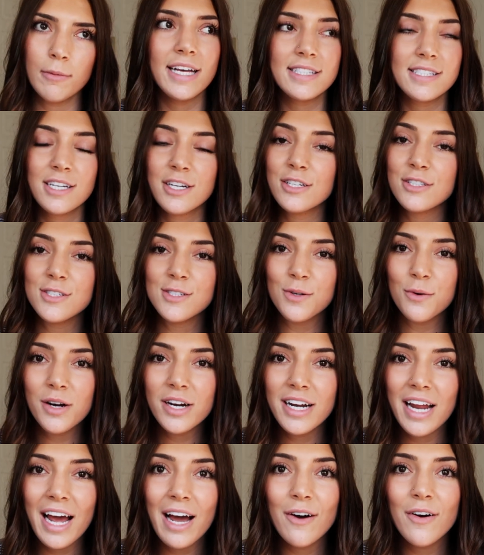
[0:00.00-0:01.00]
It's a good
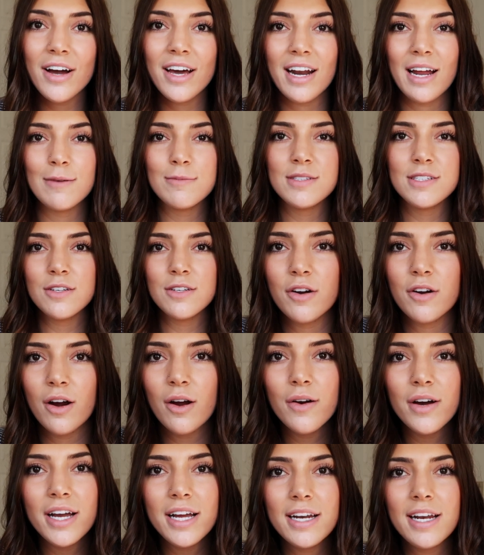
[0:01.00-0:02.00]
story now and I'm
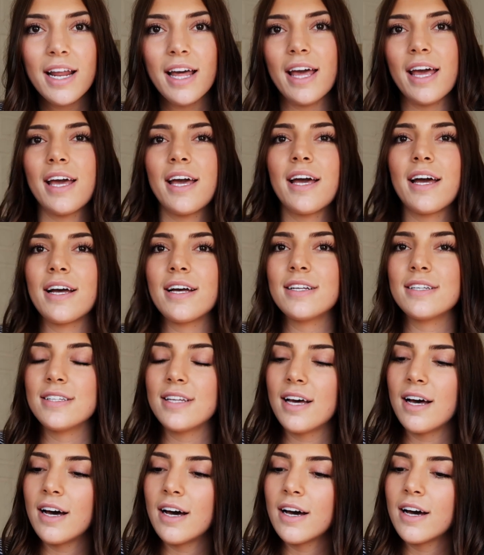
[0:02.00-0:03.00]
growing,
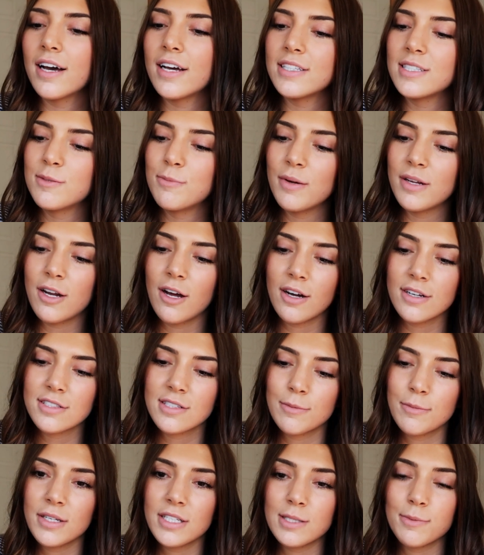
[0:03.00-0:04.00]
and it's been
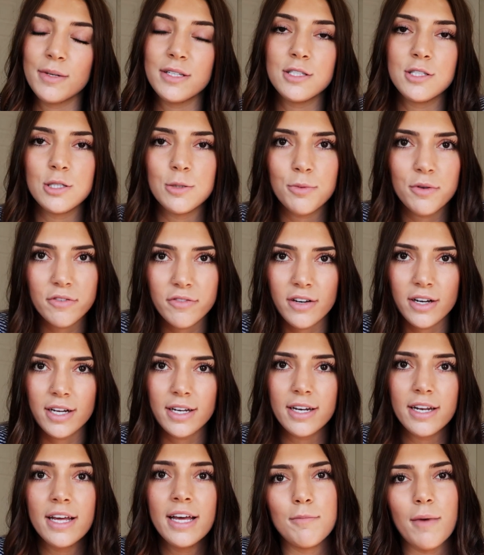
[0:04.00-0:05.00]
awesome and it's been super
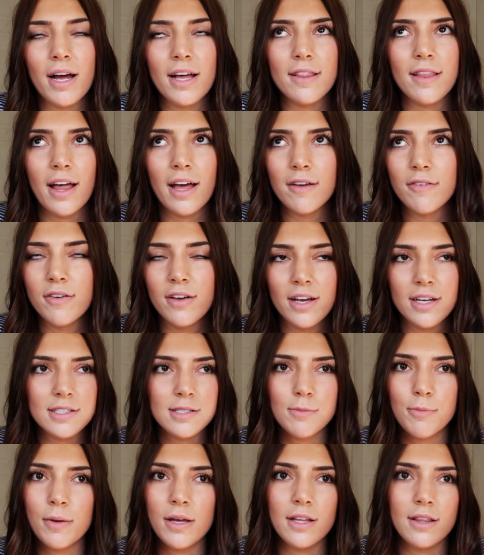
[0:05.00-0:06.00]
fun. My life
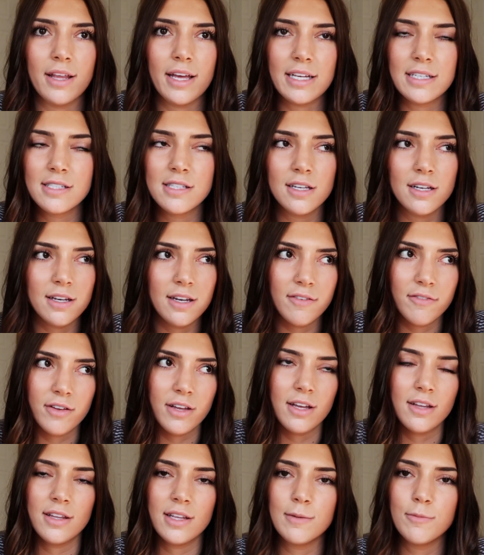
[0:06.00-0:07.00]
has been like
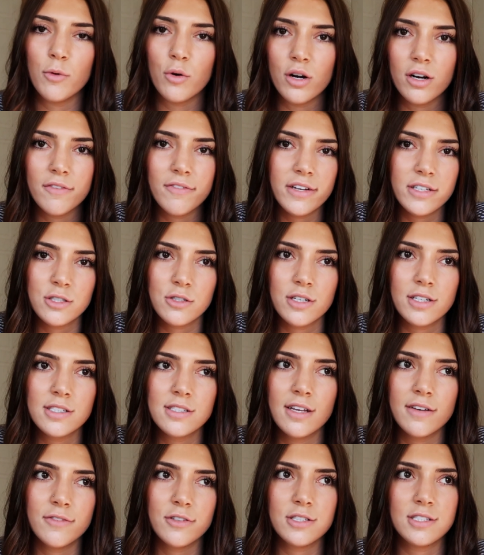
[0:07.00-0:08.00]
significantly more
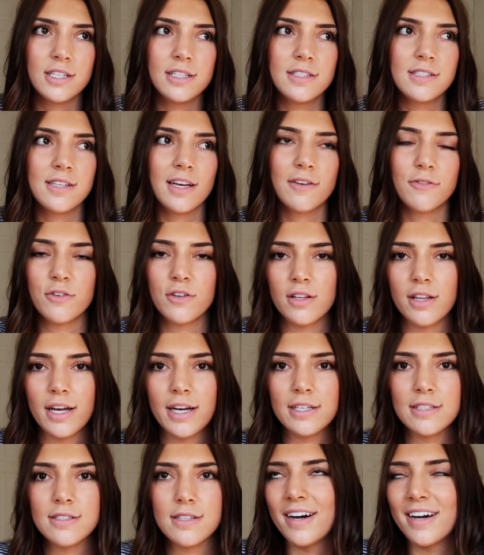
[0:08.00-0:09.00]
adventurous ever since I
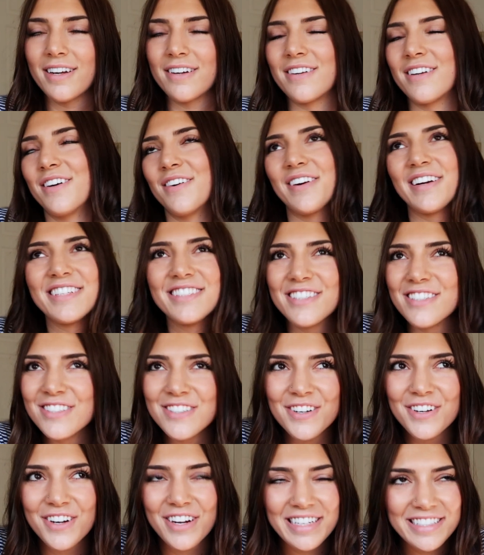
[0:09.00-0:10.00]
realized, I don't know, it's just
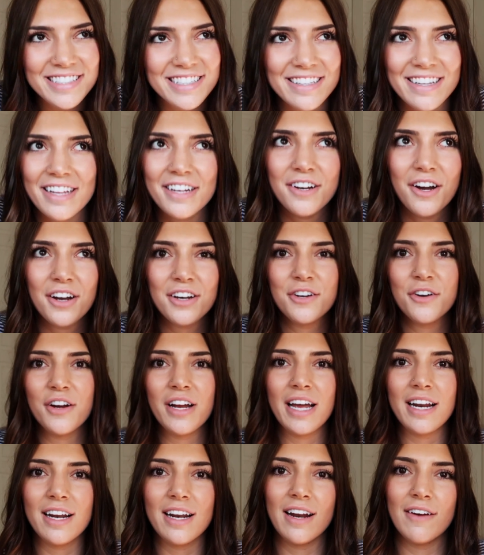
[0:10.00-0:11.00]
so crazy. Like, God
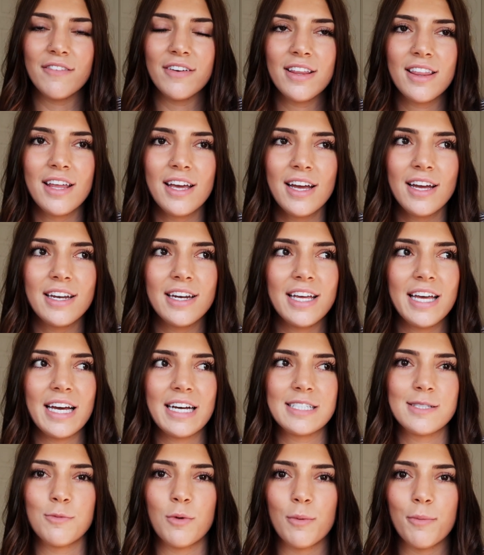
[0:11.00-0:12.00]
created everything and he
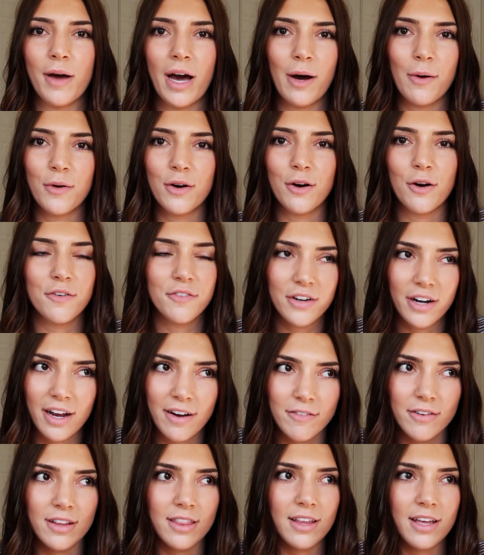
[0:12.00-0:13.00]
has more power over
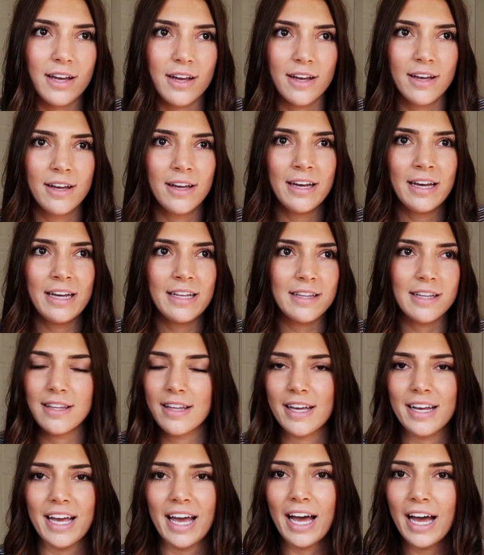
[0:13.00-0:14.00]
everything than
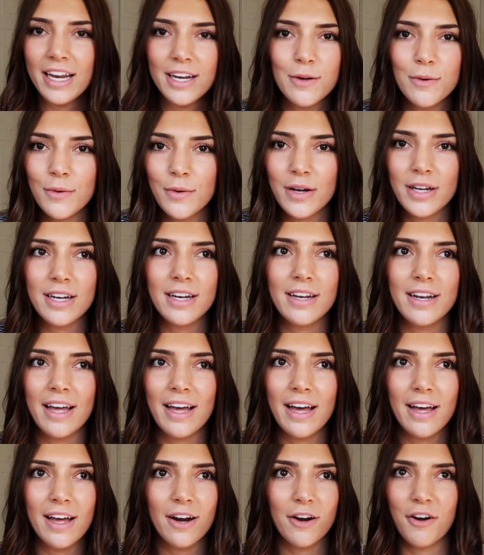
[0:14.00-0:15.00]
like anyone
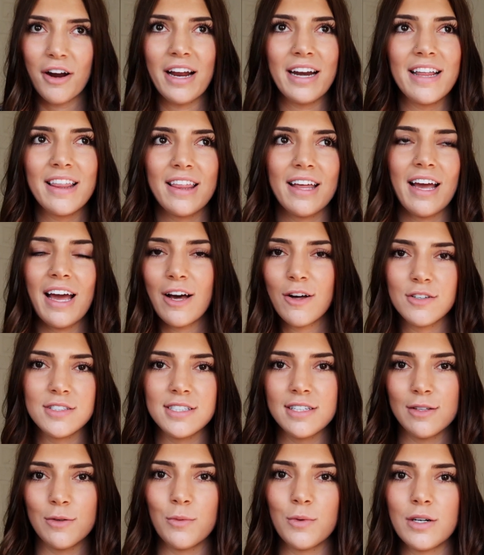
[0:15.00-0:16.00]
or anything else
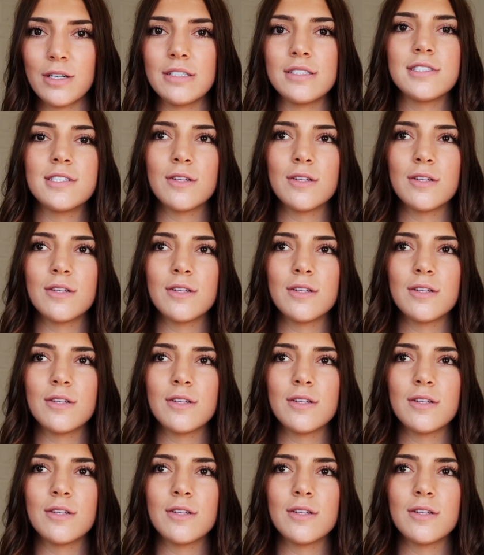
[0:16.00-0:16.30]
in the world.